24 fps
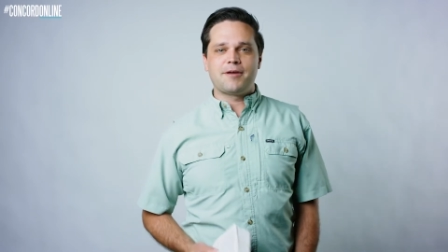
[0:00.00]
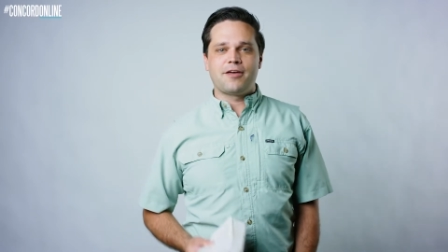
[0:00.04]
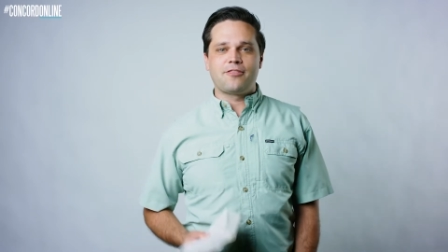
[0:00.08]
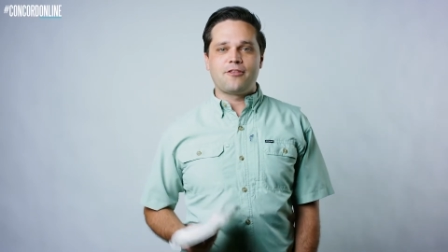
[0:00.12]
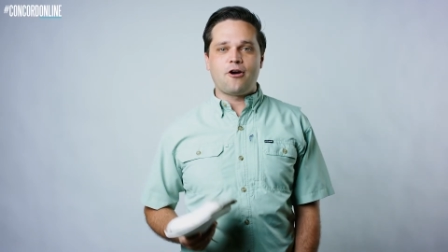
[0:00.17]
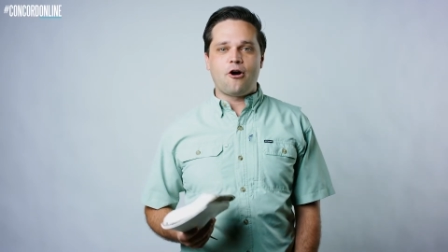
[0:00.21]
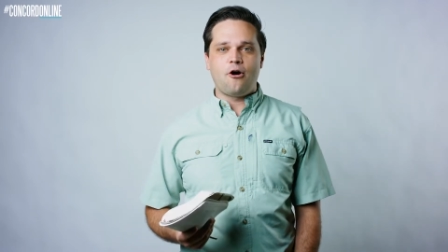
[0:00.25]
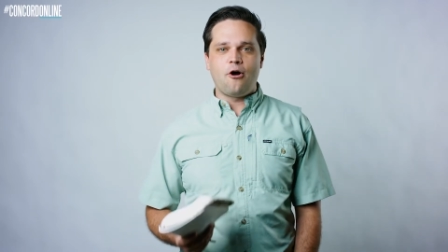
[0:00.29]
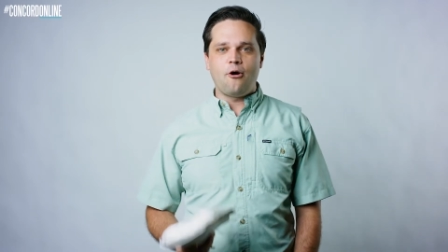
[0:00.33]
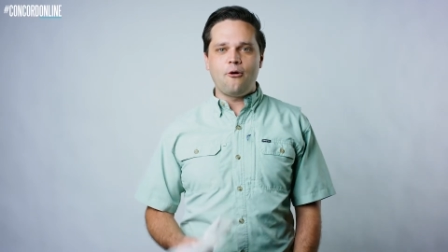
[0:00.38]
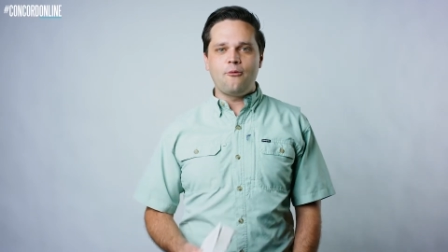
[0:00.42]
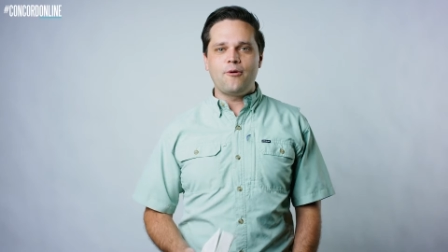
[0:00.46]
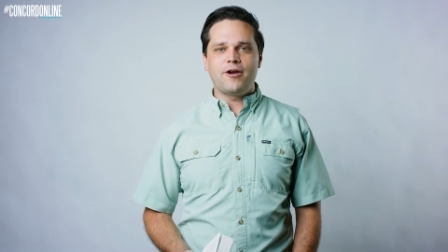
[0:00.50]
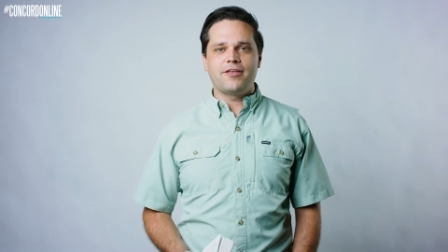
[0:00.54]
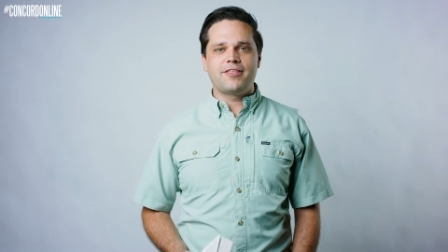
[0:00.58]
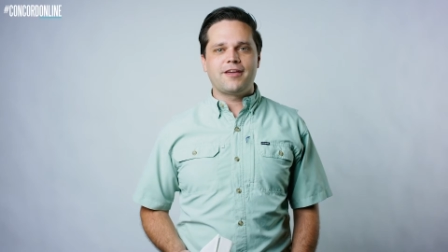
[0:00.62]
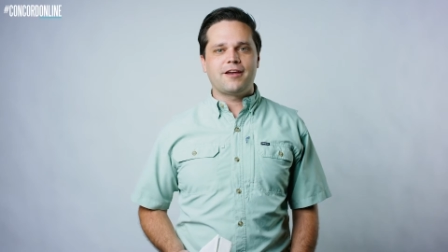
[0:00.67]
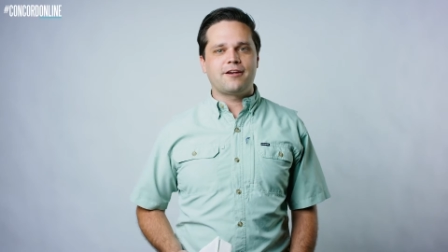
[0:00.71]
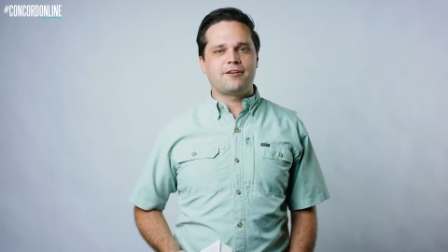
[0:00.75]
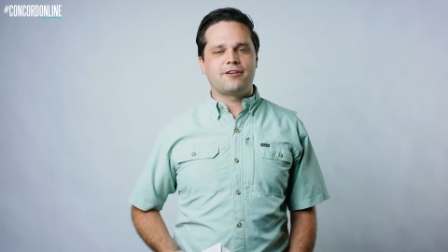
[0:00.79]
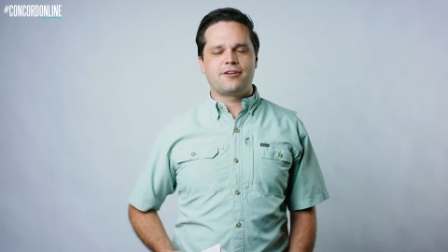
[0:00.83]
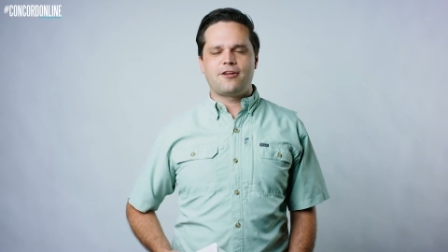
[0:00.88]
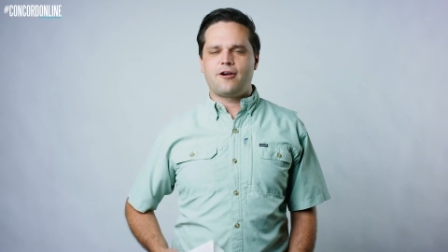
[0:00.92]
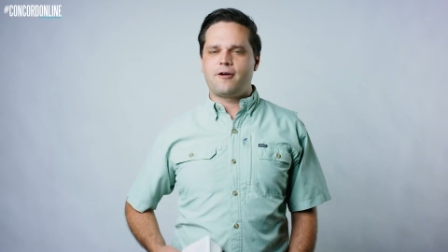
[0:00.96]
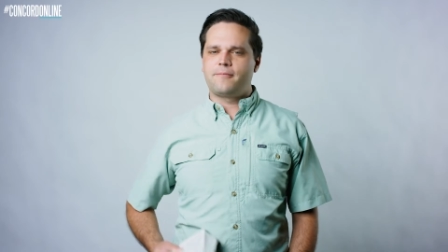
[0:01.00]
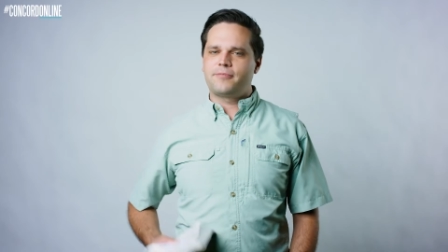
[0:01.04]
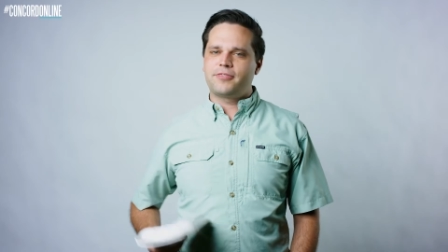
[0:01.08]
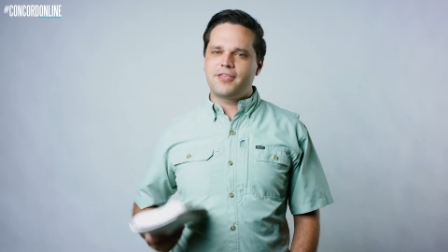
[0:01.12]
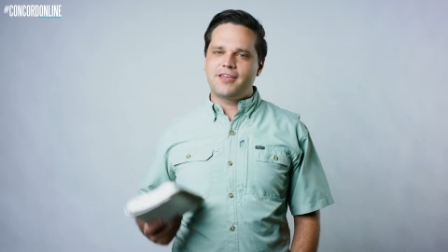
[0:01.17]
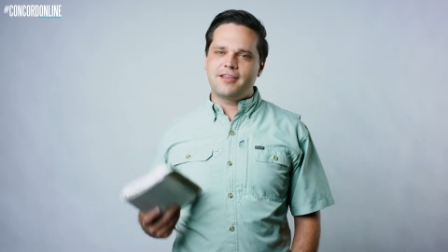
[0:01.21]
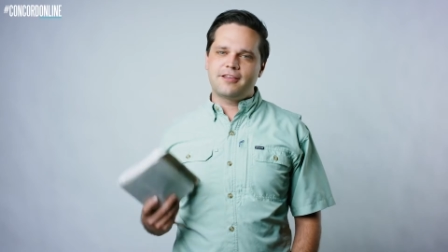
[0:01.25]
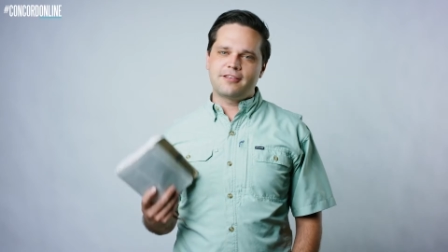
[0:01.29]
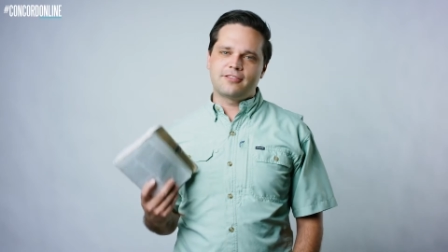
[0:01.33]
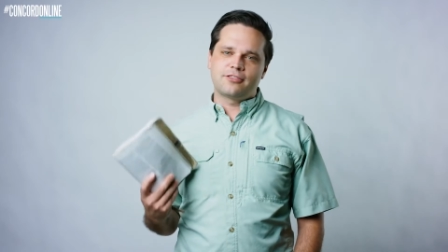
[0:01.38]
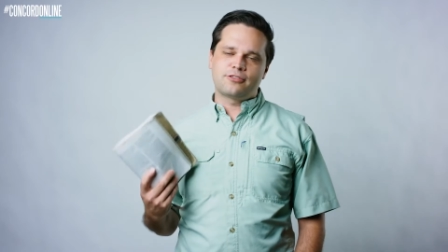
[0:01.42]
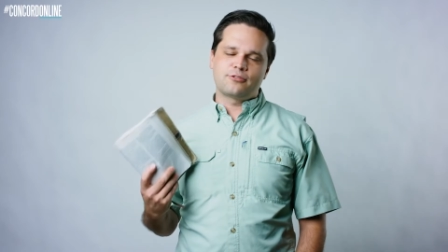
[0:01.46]
And the whole way there, you know, I'm
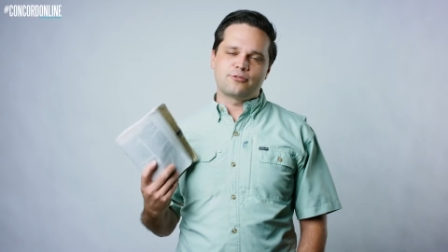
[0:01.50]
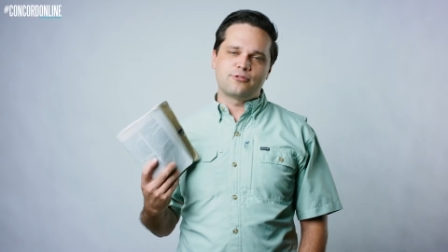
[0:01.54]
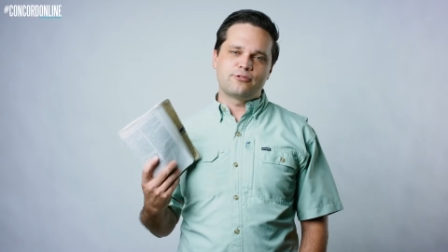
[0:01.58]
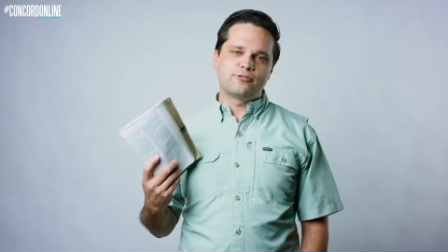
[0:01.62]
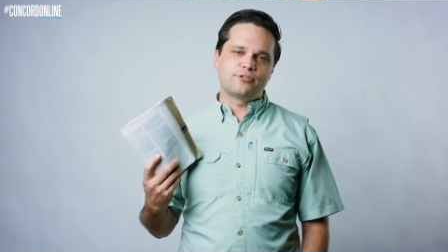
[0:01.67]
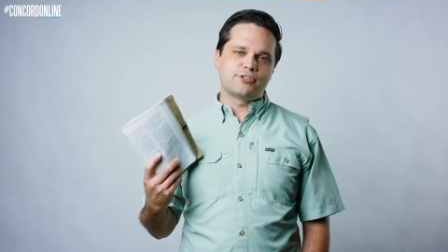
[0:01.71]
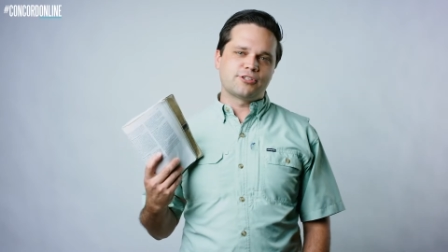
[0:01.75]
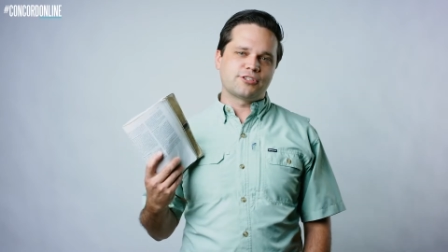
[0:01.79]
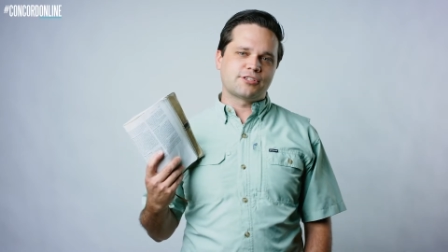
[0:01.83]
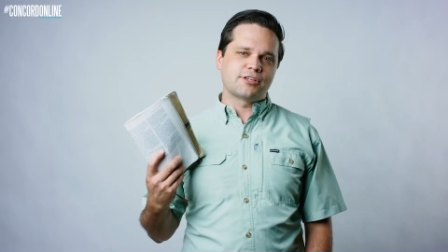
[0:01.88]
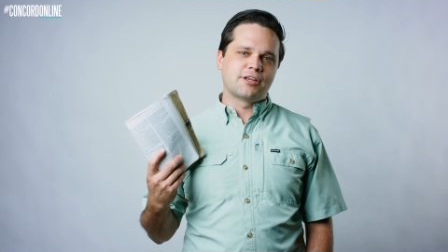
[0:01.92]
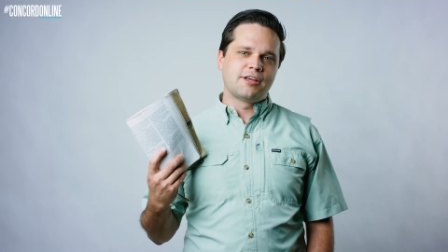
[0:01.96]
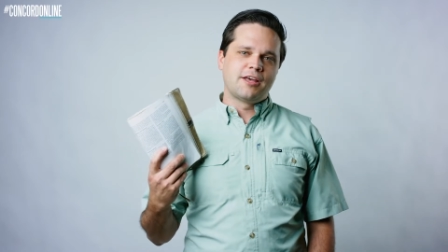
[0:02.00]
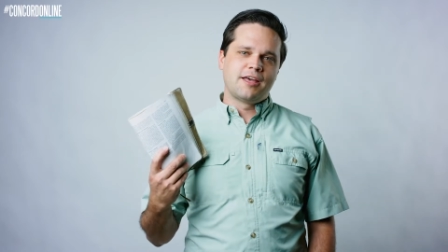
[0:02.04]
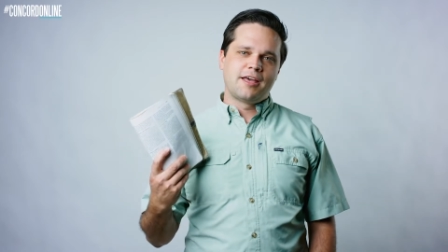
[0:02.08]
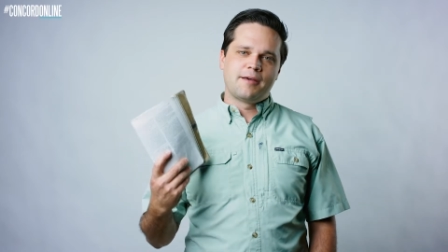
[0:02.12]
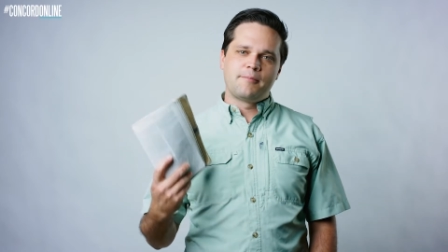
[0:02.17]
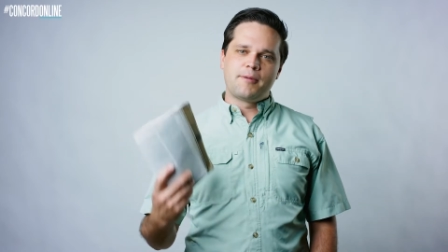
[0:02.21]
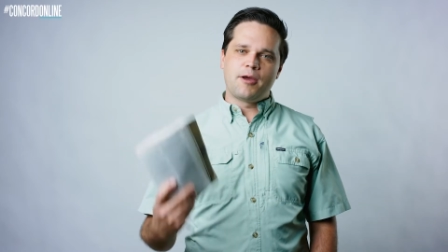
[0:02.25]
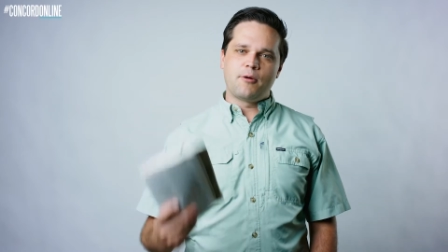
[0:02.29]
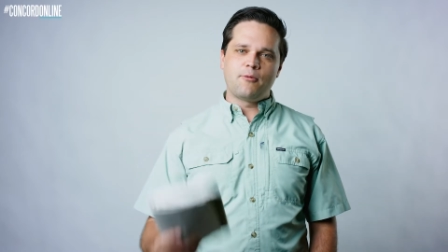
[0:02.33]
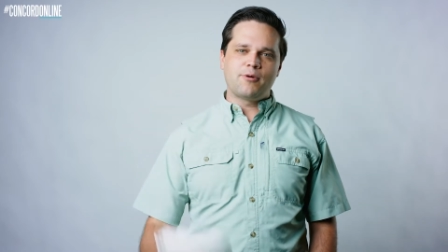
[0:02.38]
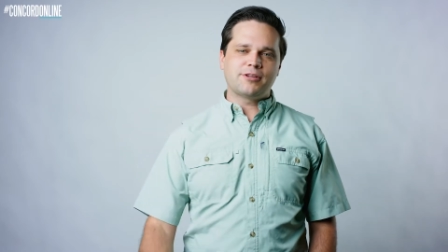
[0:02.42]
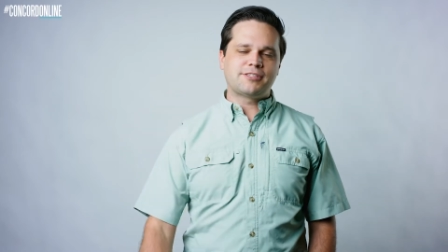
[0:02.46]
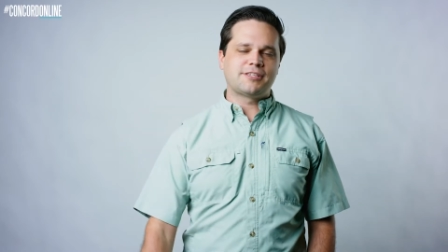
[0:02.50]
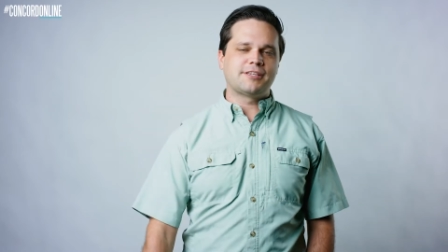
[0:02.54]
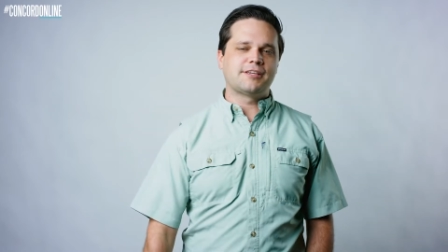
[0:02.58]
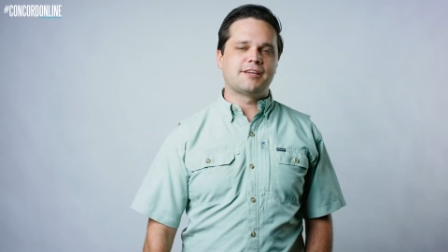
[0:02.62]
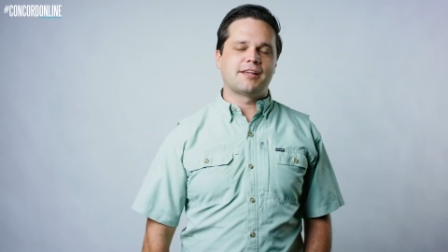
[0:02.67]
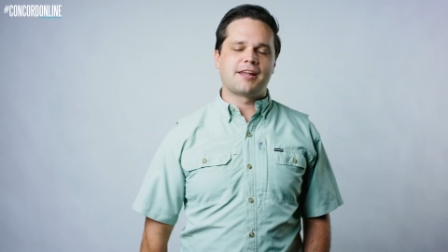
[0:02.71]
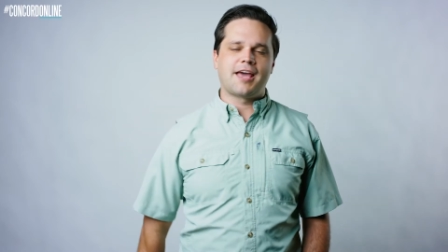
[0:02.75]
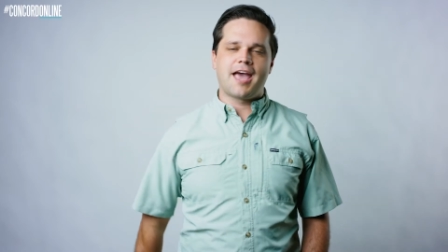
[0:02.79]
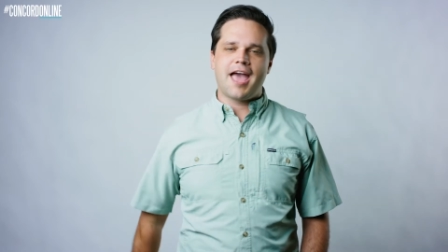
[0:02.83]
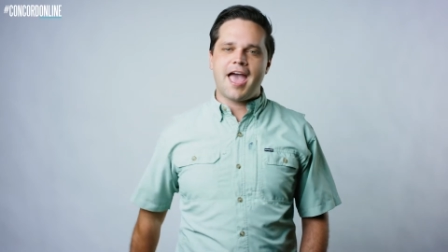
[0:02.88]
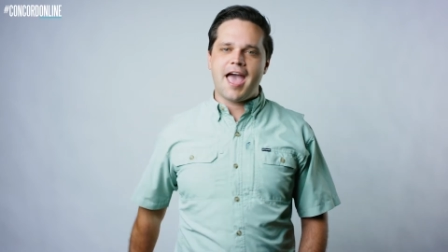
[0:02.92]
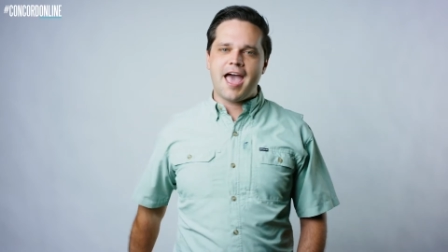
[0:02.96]
thinking through just, man, what's he
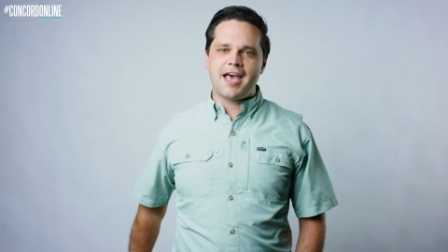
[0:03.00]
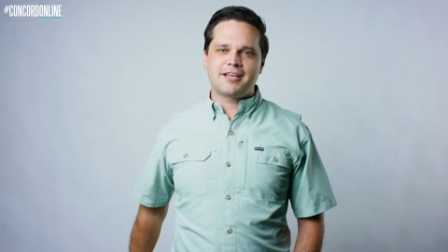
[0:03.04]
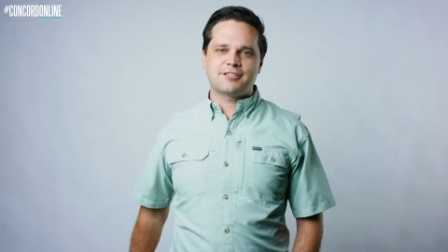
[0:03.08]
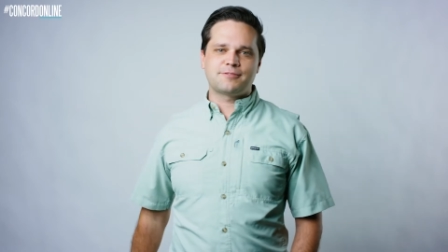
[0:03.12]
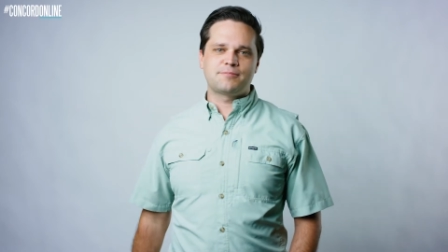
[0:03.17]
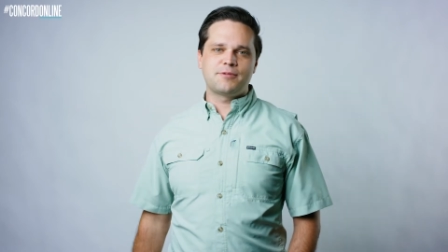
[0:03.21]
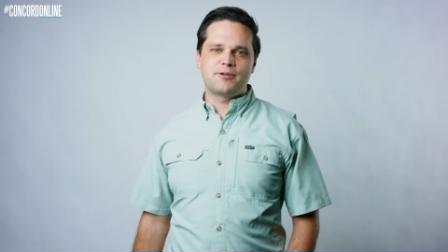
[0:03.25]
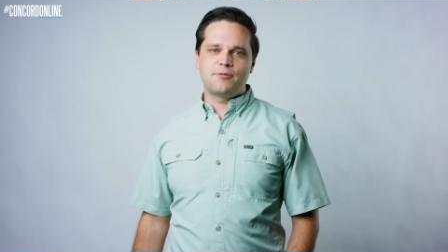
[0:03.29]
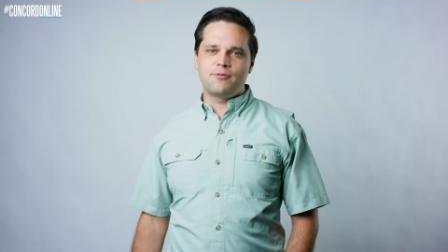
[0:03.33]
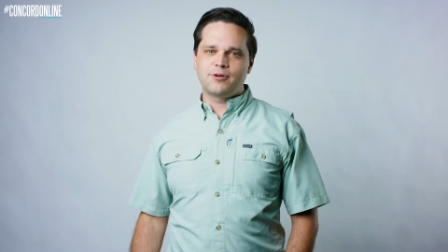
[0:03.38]
going to ask me?